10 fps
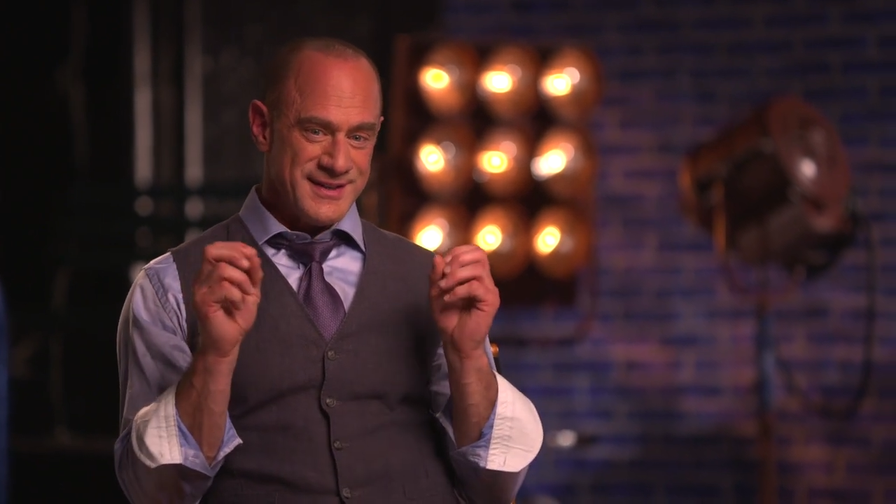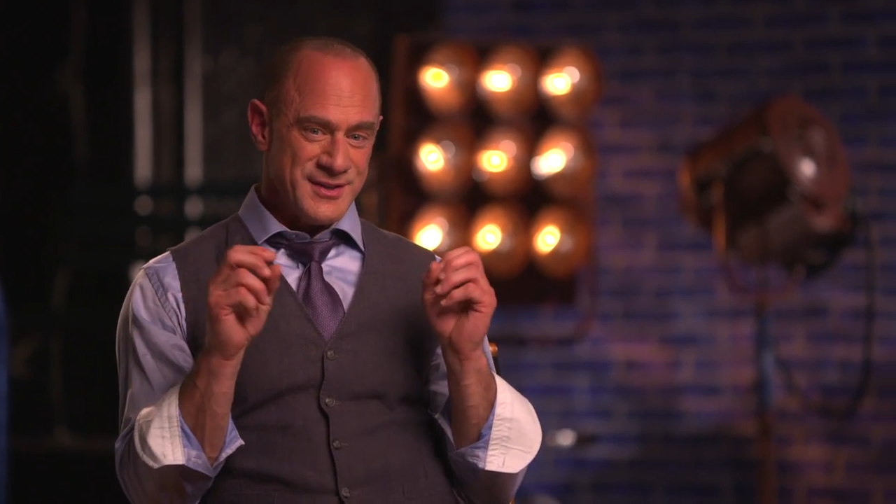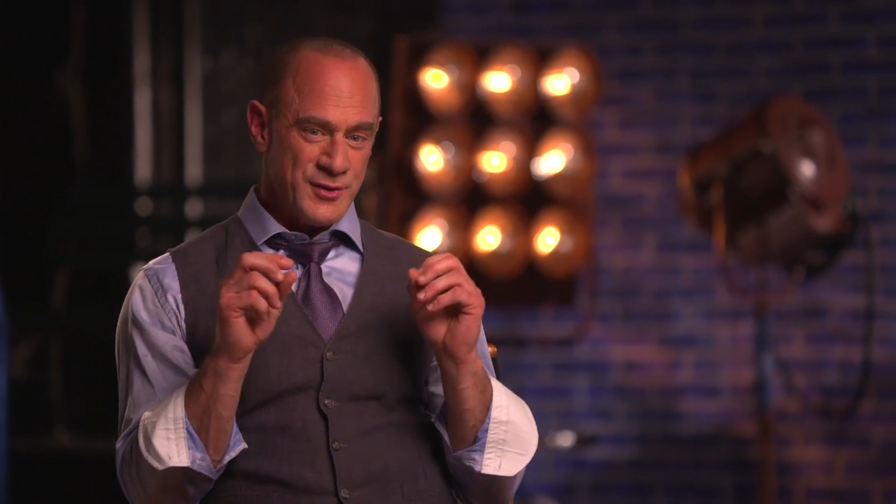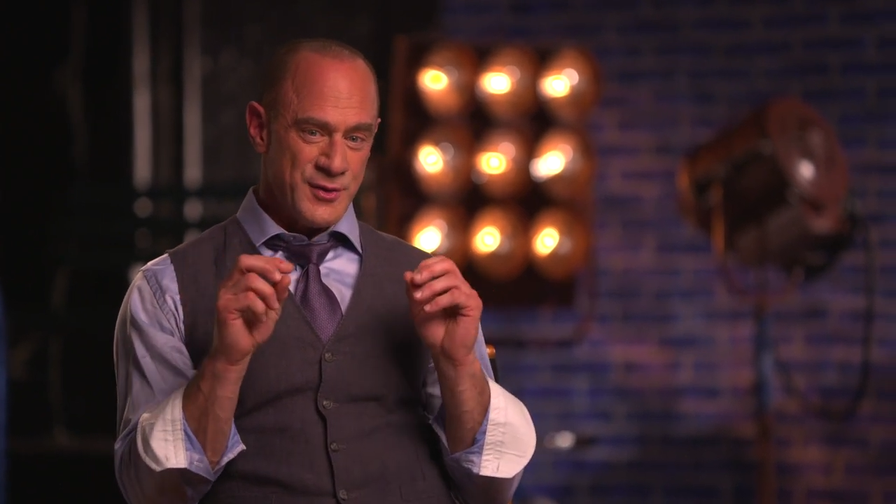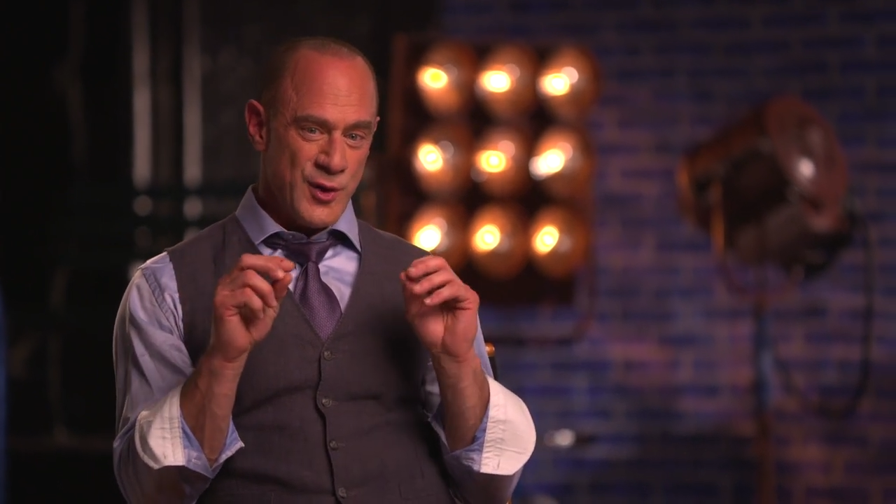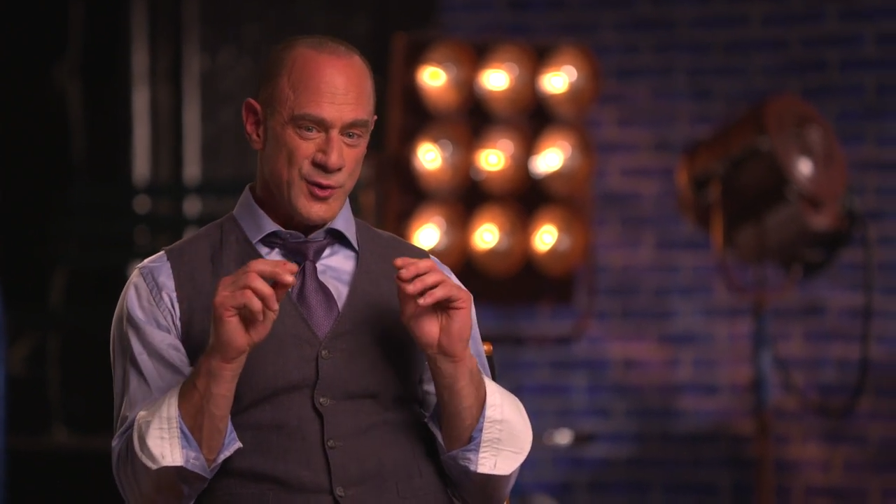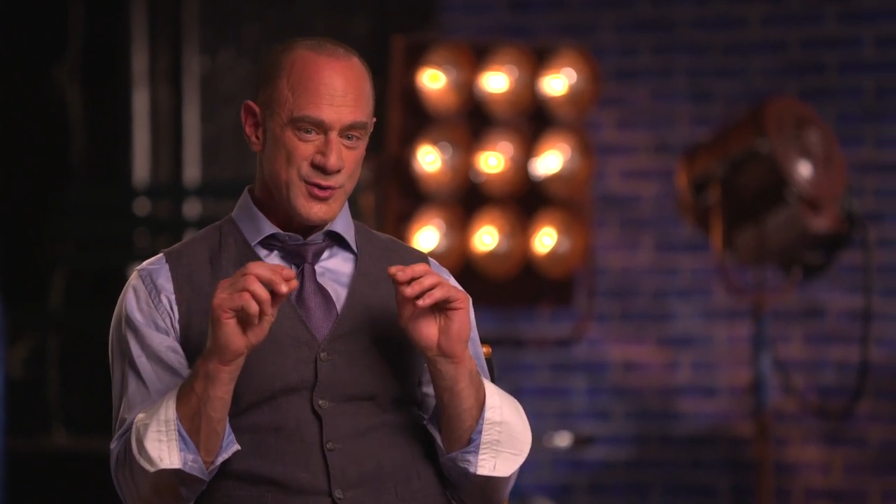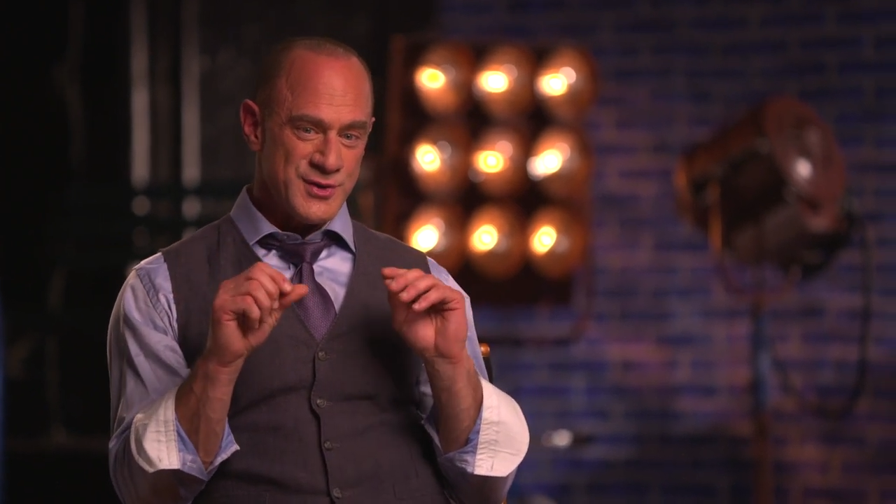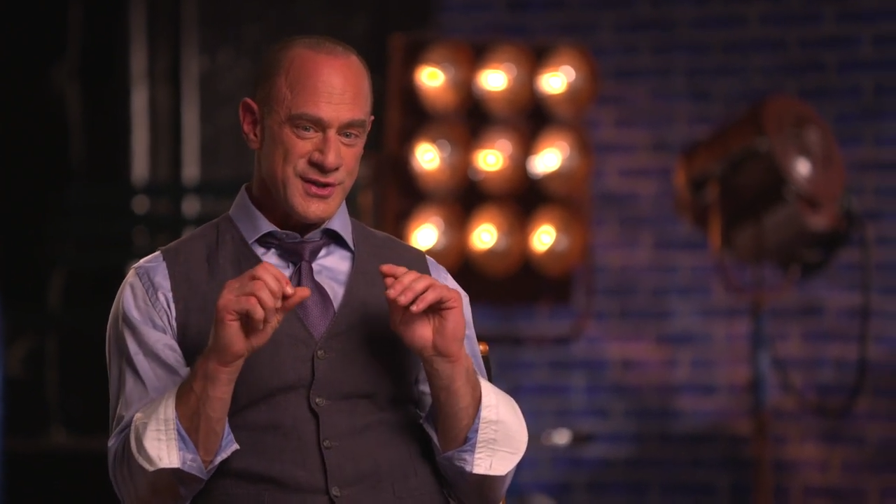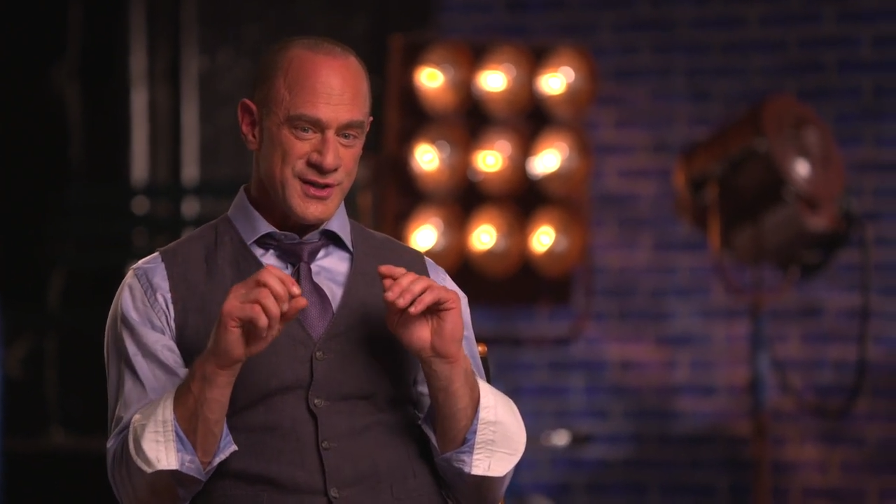you know,
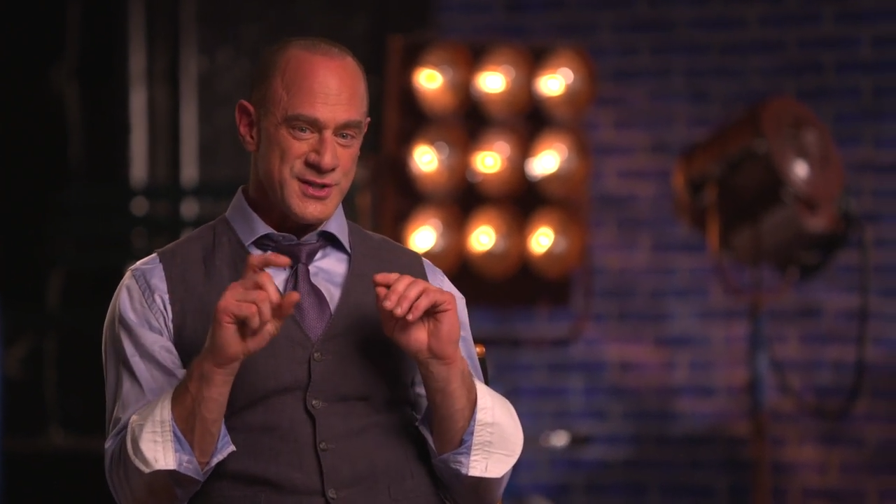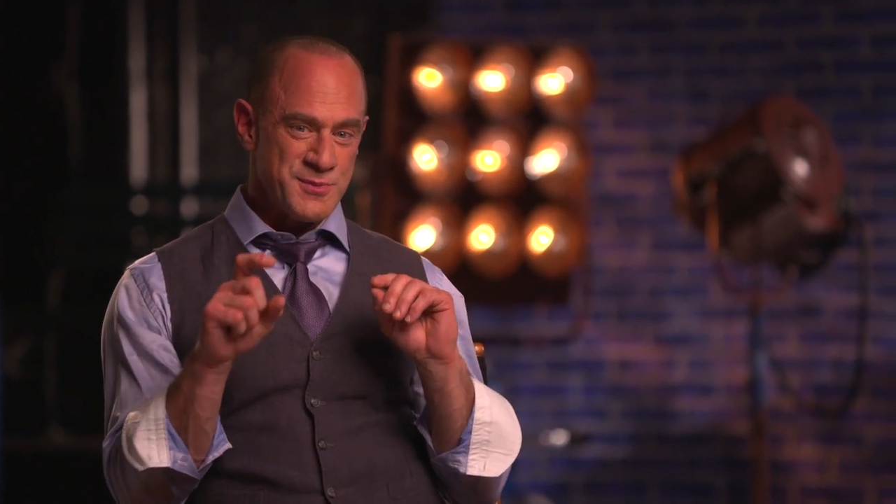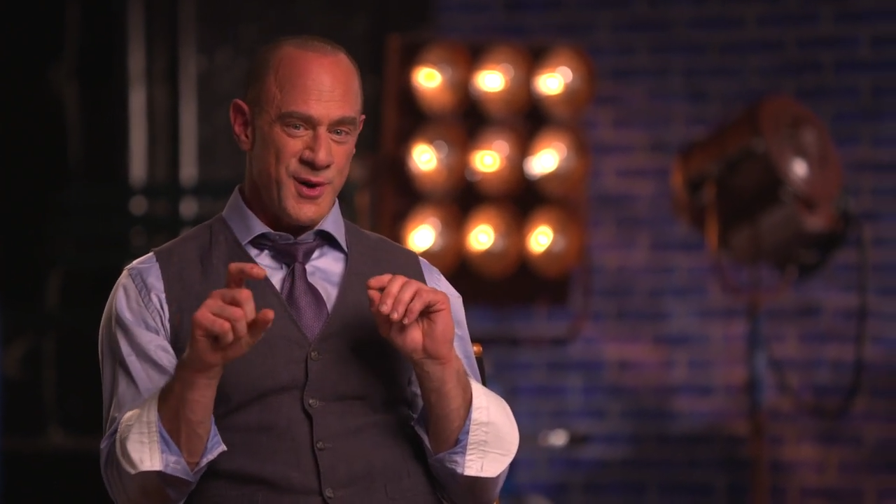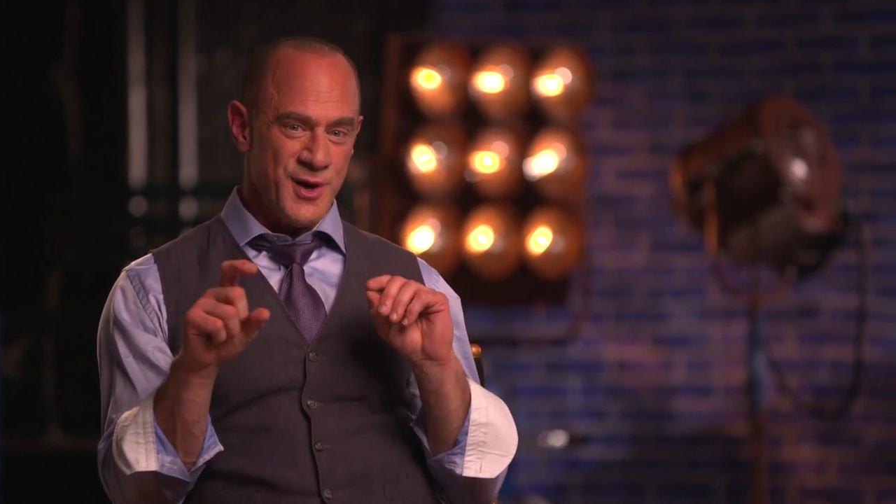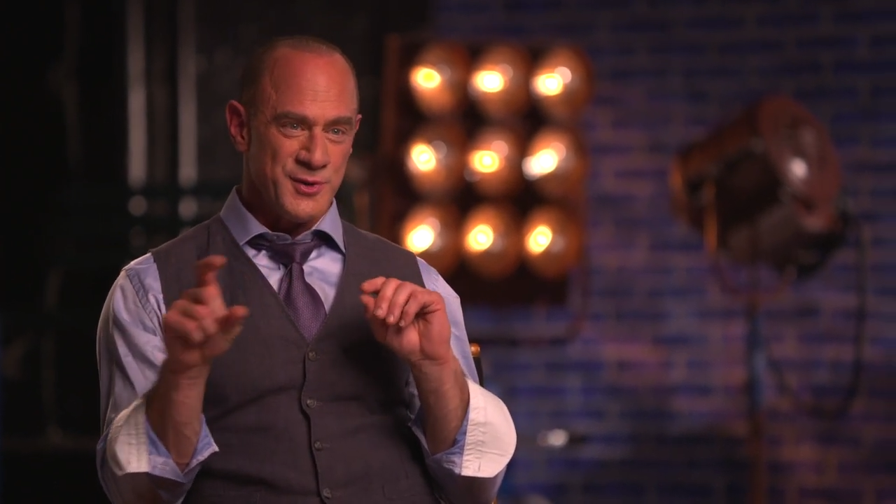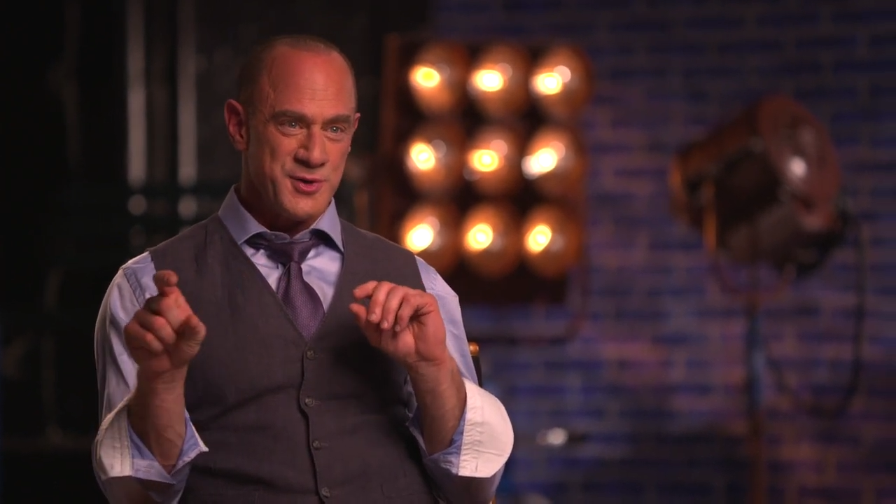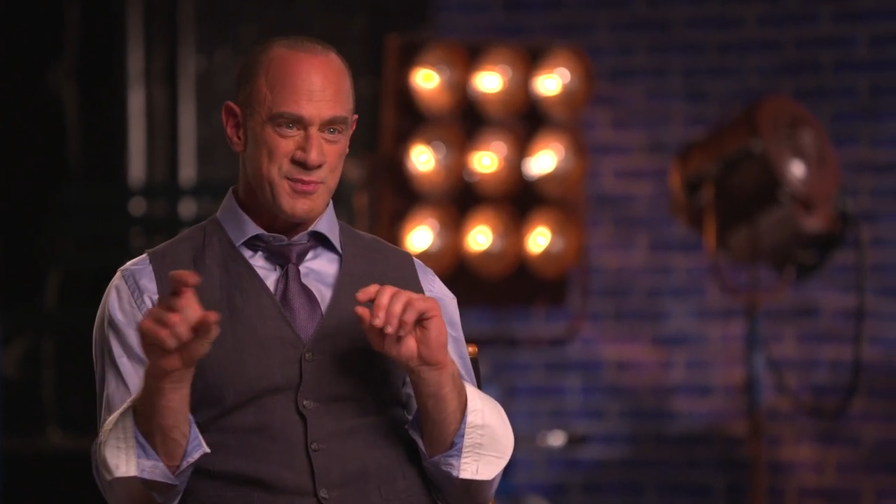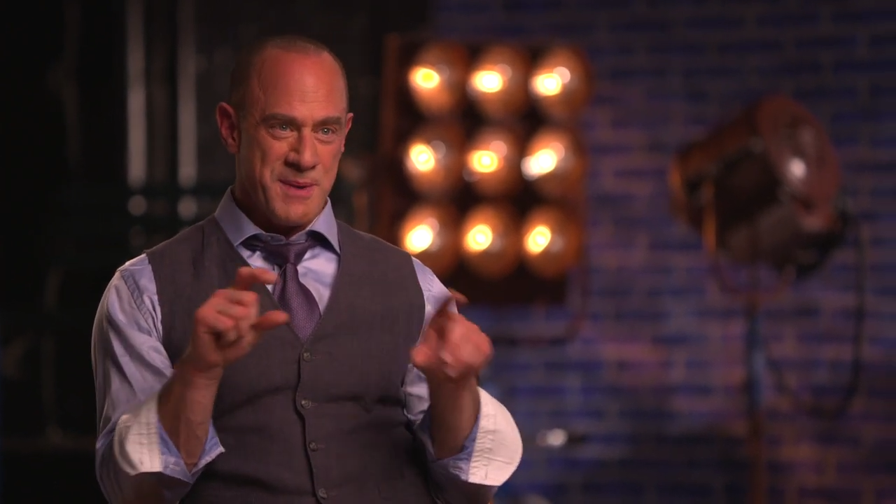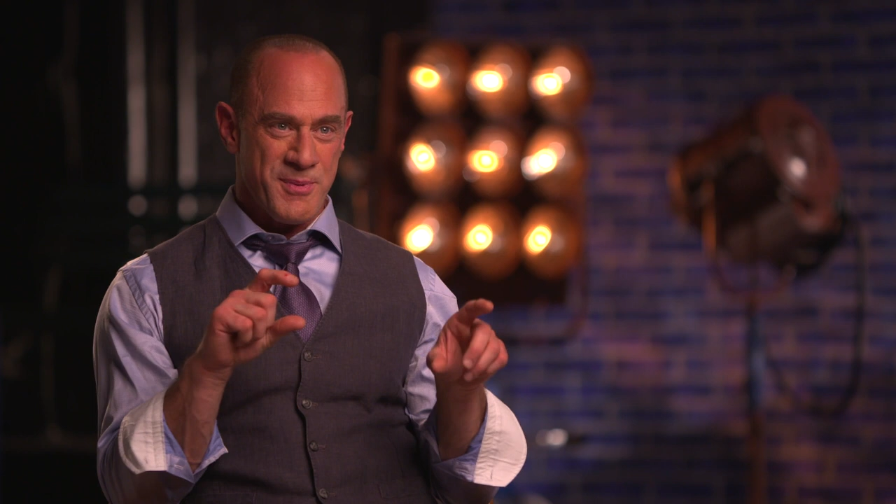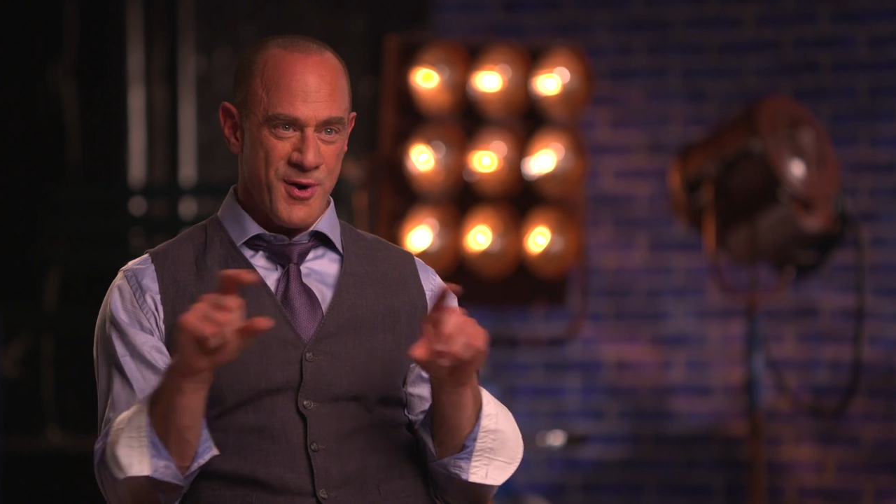those uh, small
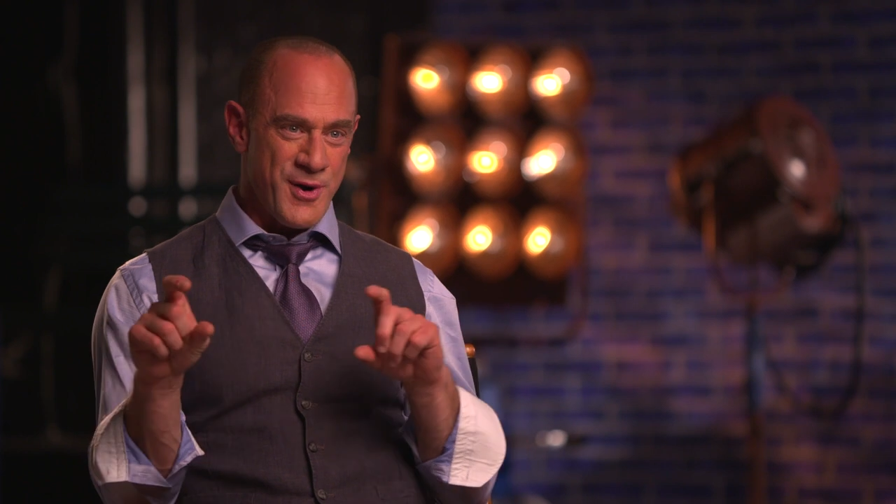newspaper